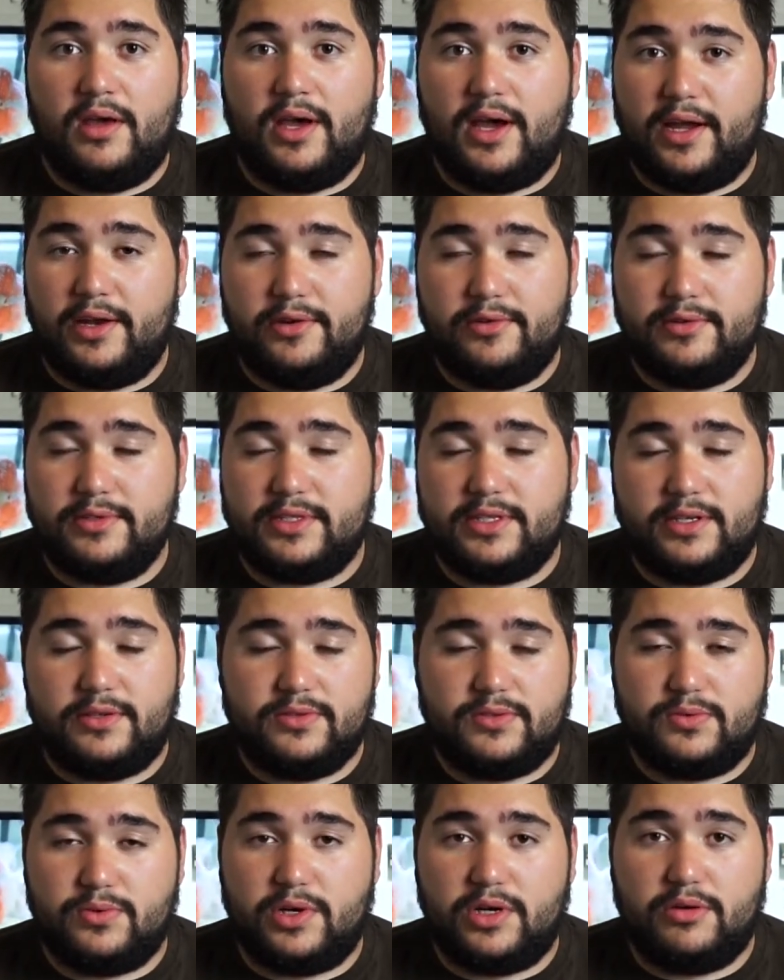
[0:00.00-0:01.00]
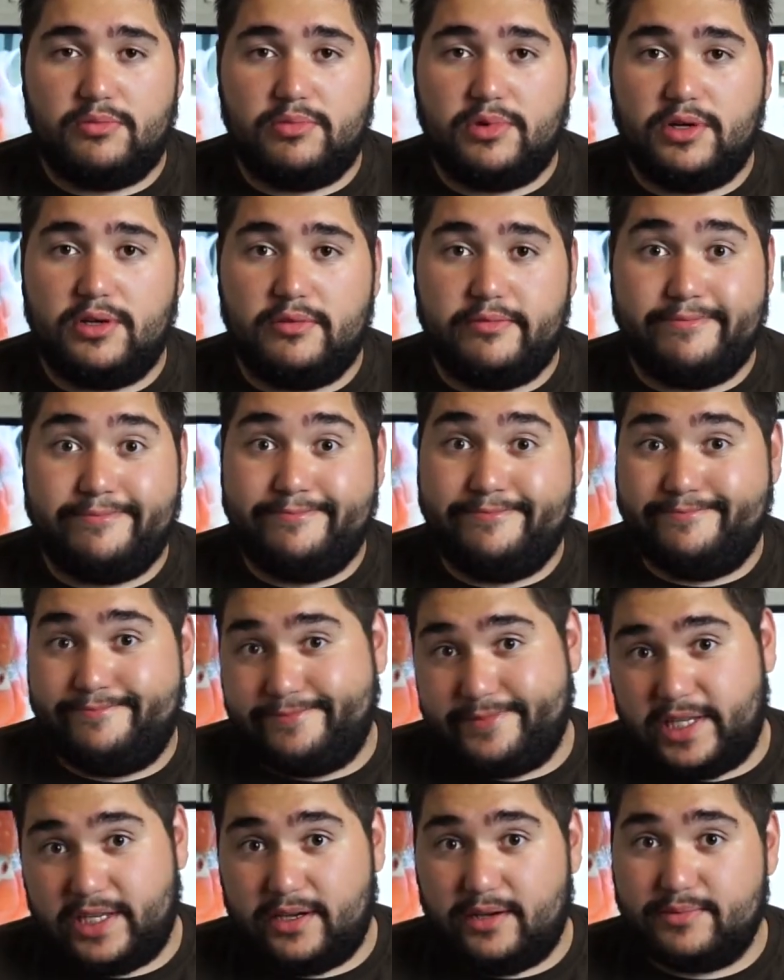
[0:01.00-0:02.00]
I know it sounds weird, but
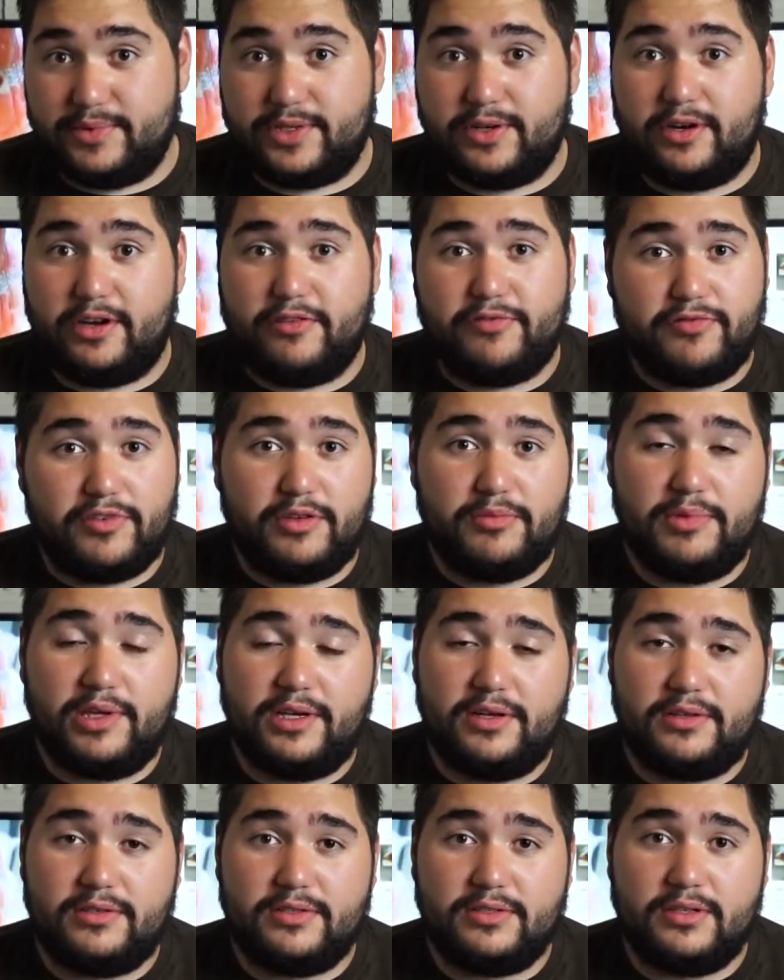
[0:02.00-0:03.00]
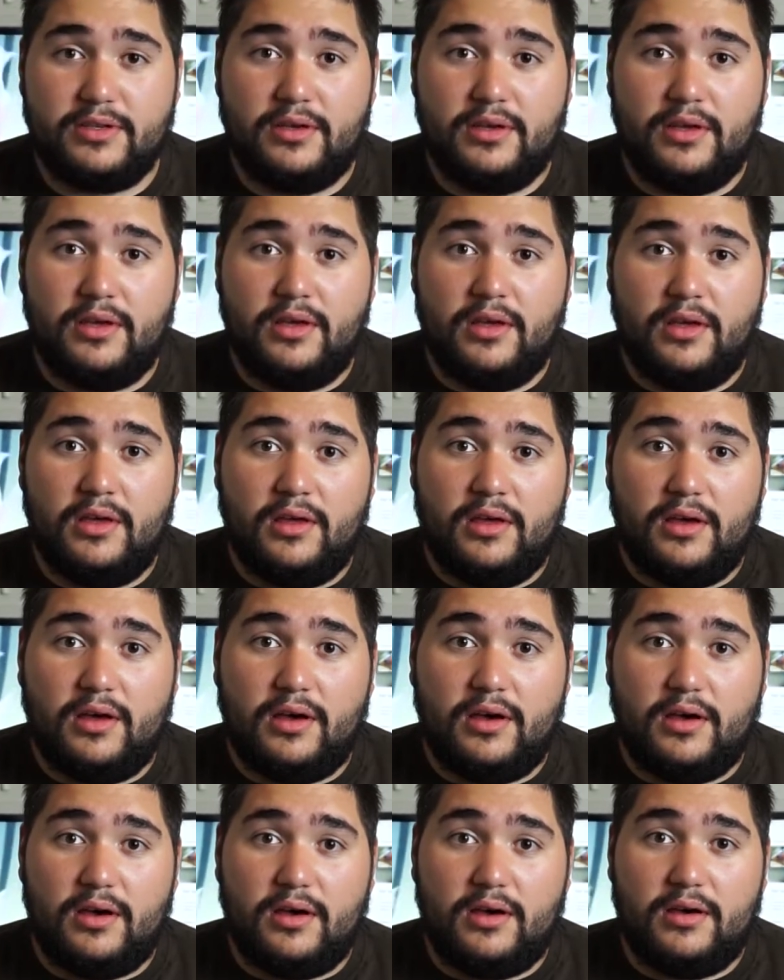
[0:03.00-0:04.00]
I'm sorry, female
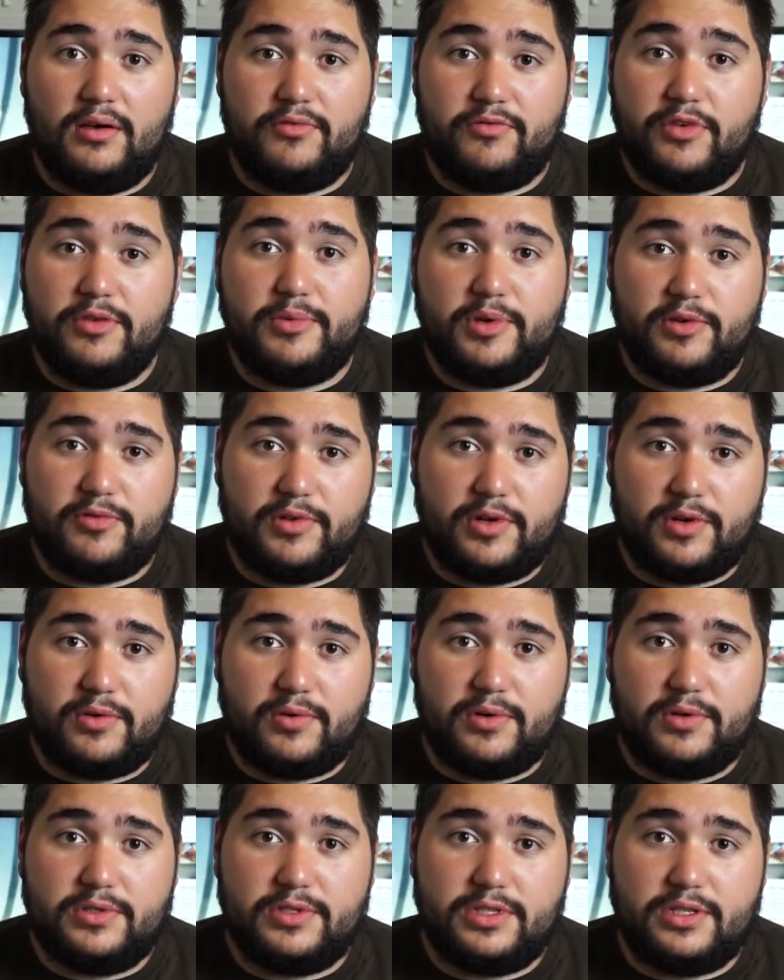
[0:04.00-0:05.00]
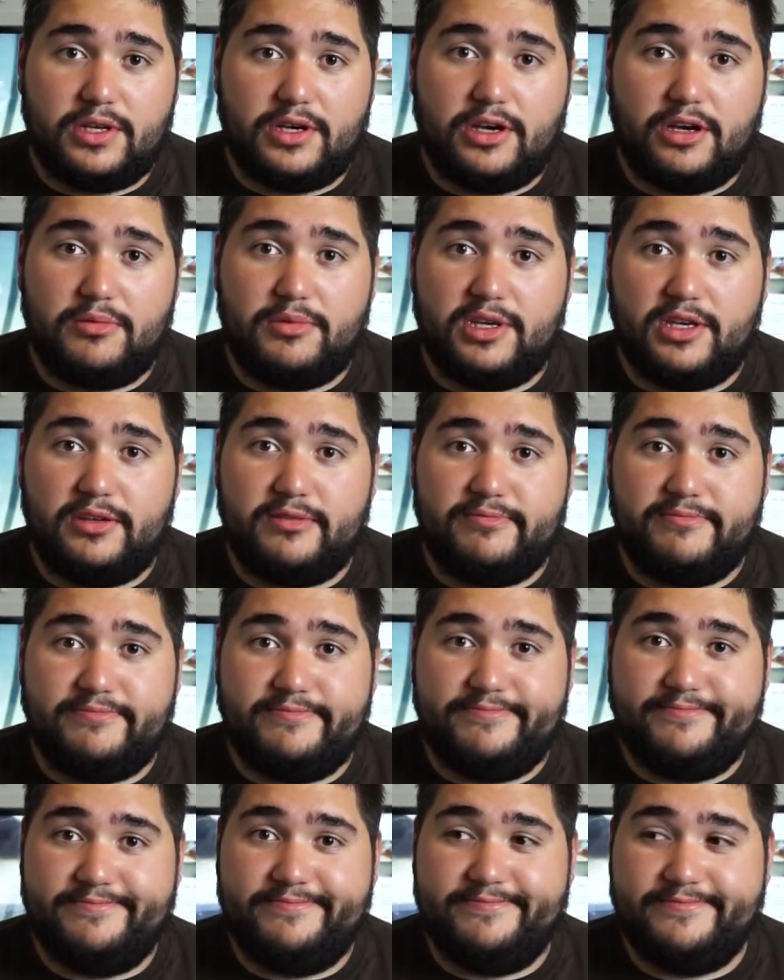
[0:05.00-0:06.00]
flowerhorns in the hobby,
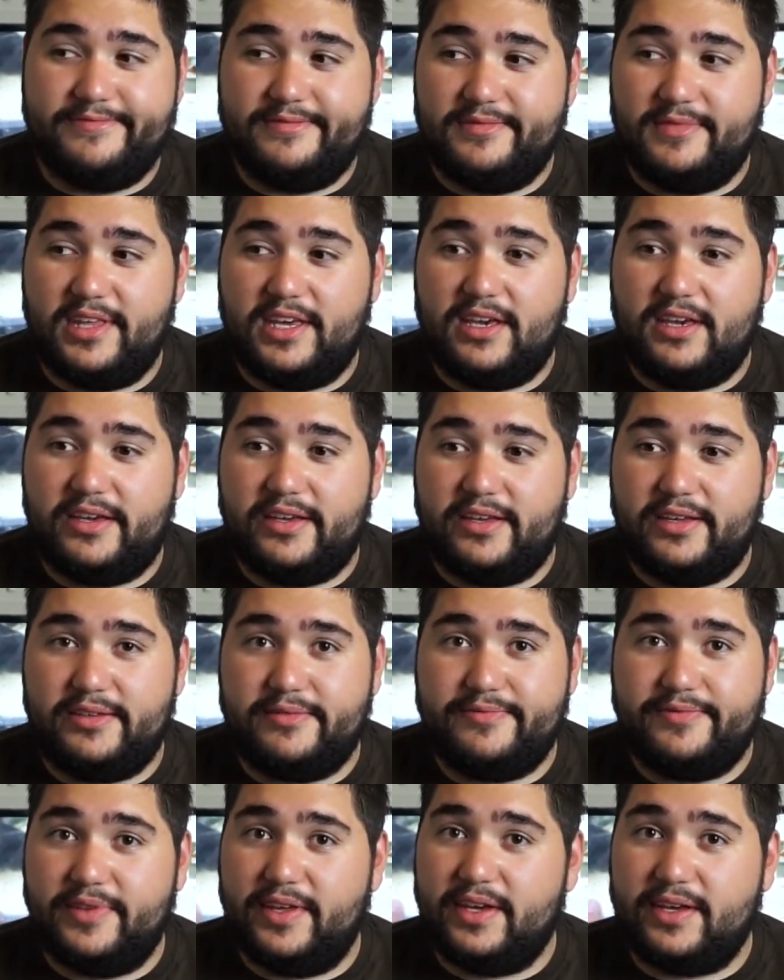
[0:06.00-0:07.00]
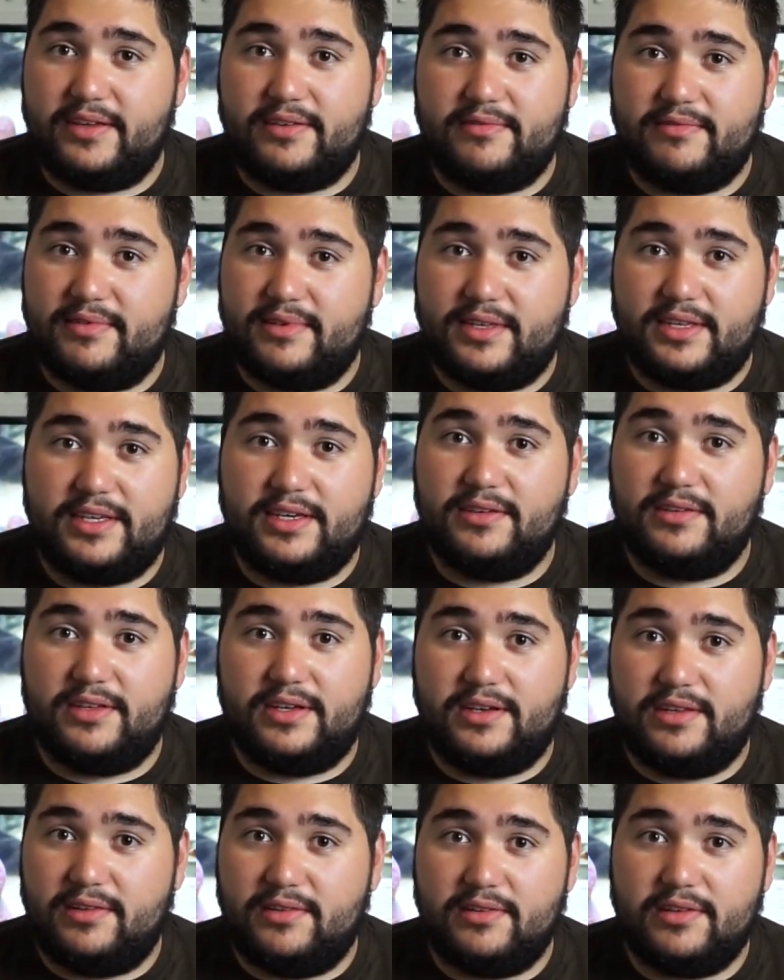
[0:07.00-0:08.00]
they kill
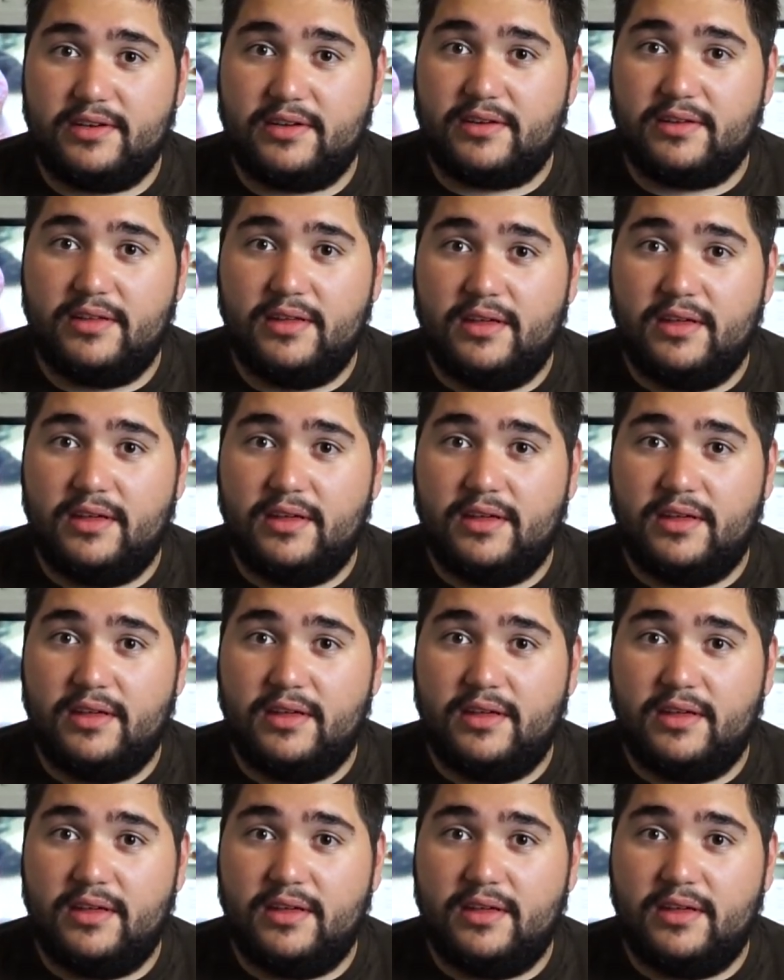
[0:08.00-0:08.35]
anything.